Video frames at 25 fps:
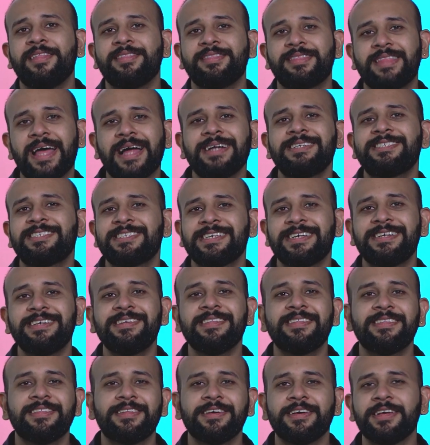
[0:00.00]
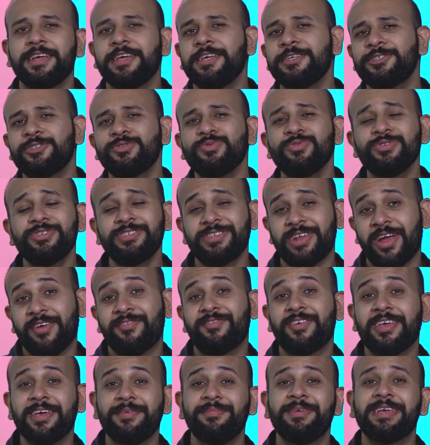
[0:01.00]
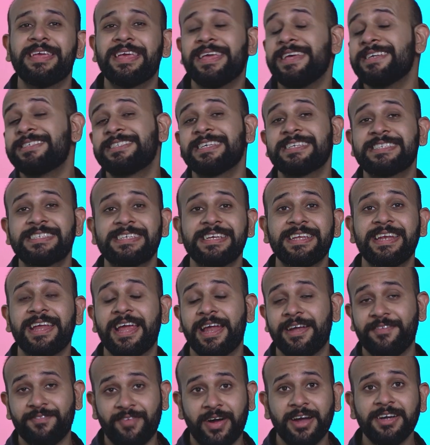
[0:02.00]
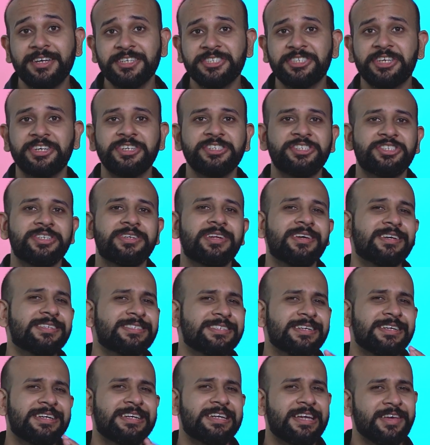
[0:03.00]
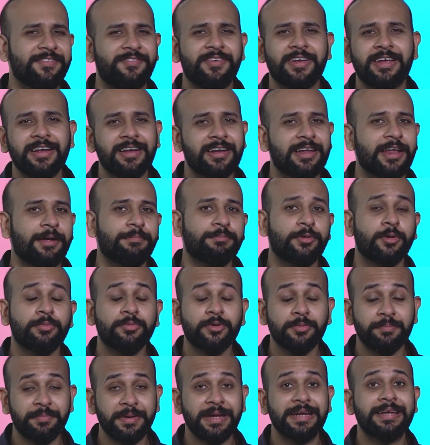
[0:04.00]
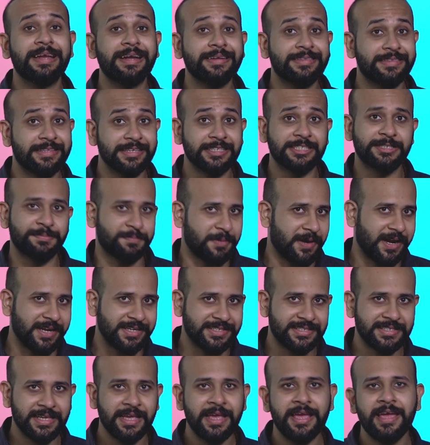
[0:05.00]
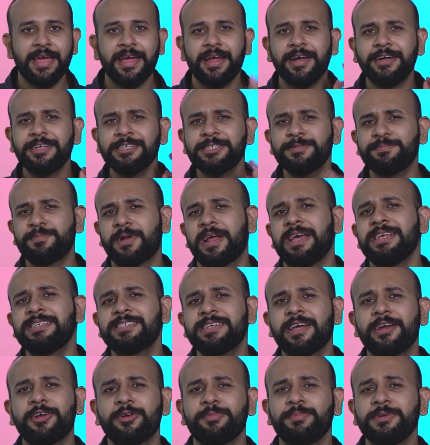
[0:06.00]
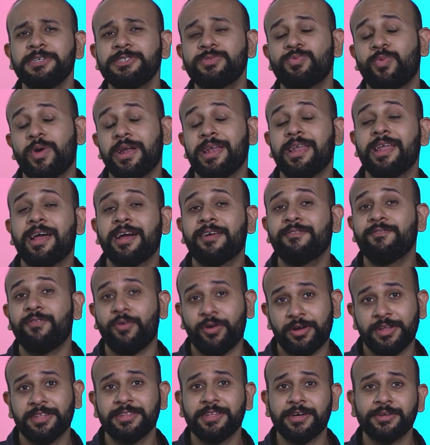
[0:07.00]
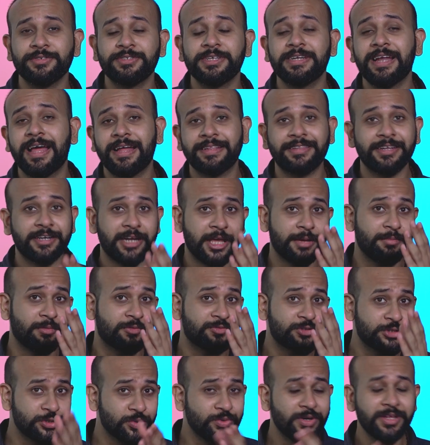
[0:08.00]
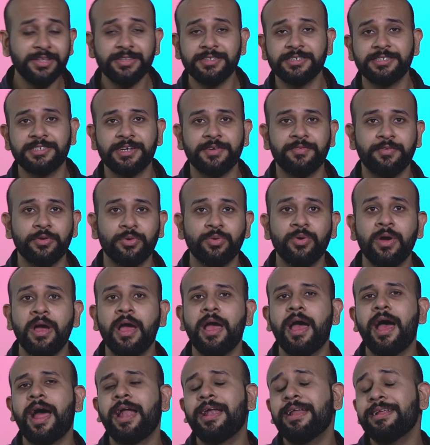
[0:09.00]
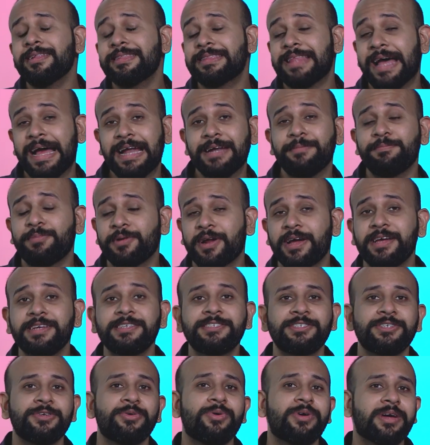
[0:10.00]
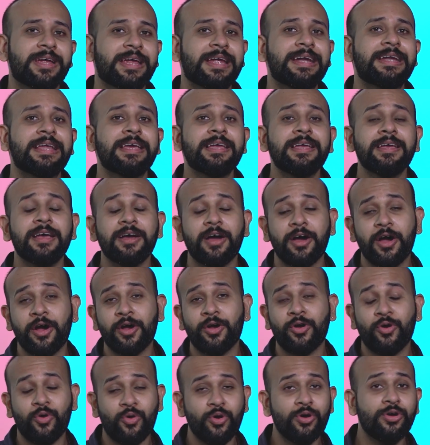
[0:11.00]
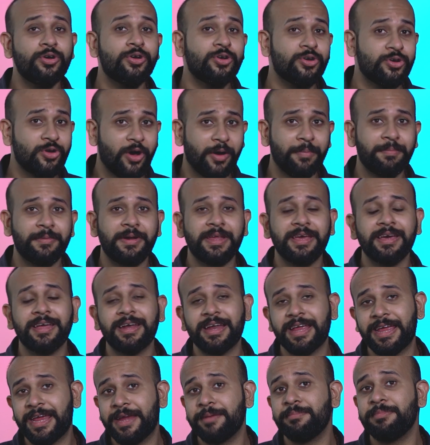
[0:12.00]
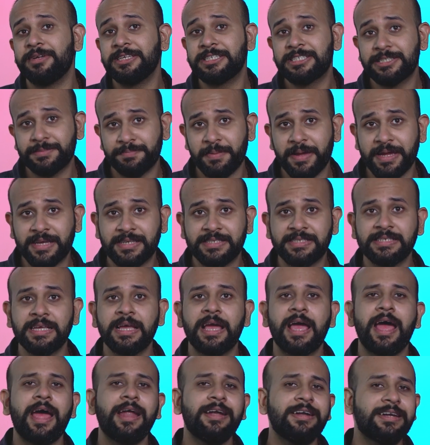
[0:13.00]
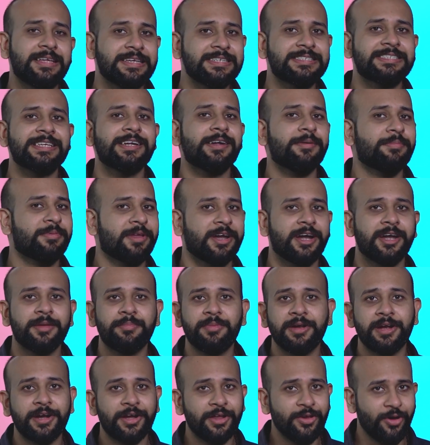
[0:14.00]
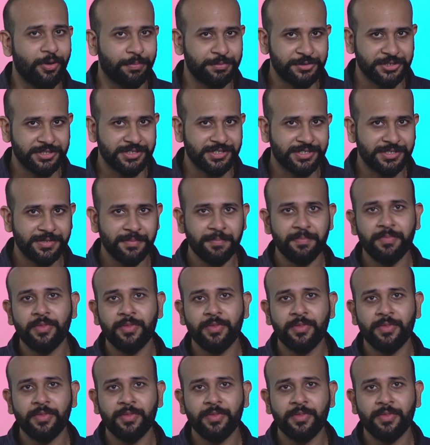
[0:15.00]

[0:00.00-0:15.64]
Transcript: That said, the ASUS TUF Gaming A16 Advantage Edition is a difficult laptop to beat at this price. It is priced at Rs 1,40,000 at the time of shooting this review, and at that price you are getting a good top tier AMD specs and decent upgradability options.